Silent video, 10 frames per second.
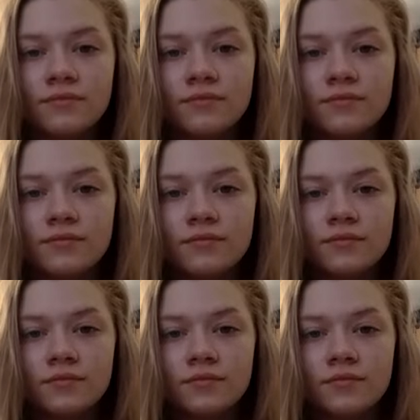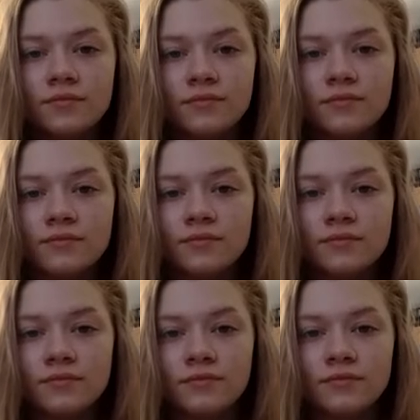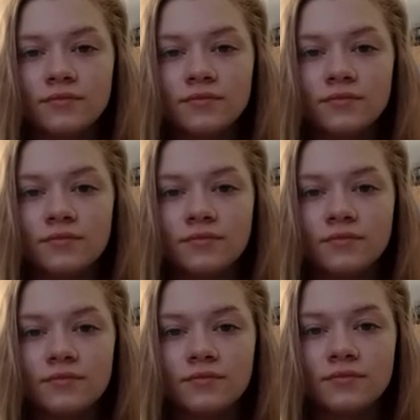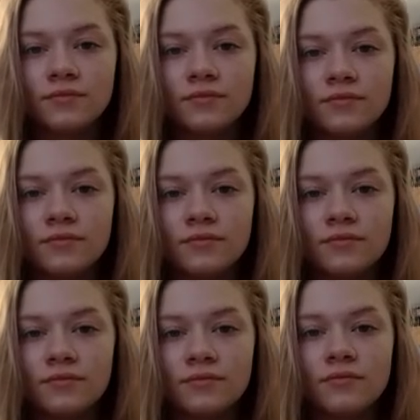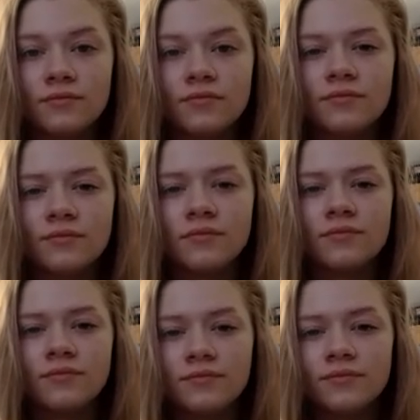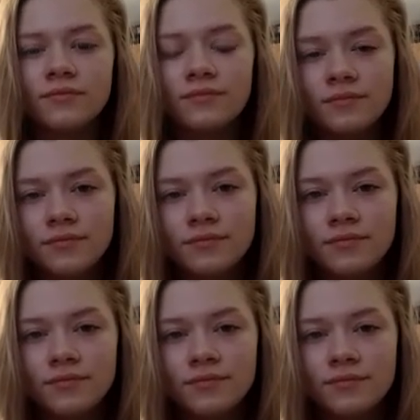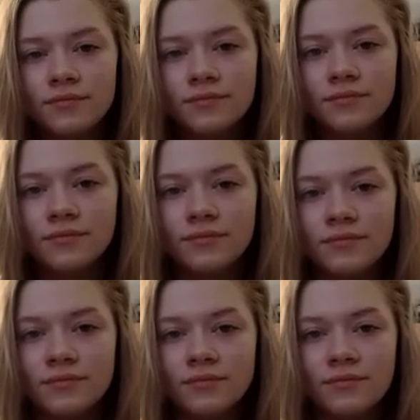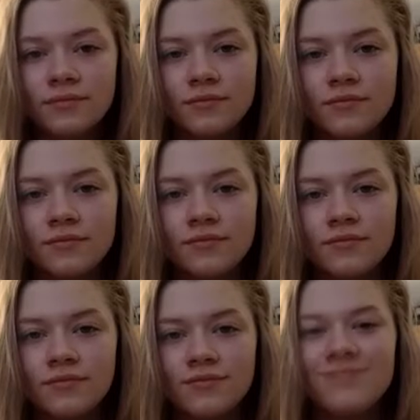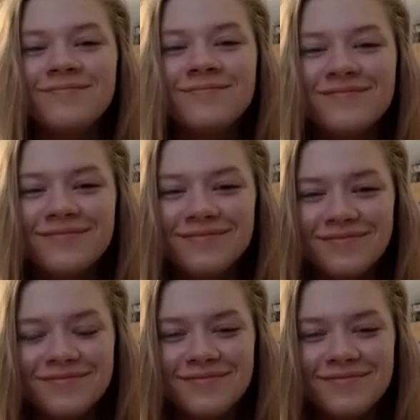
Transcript: [no speech]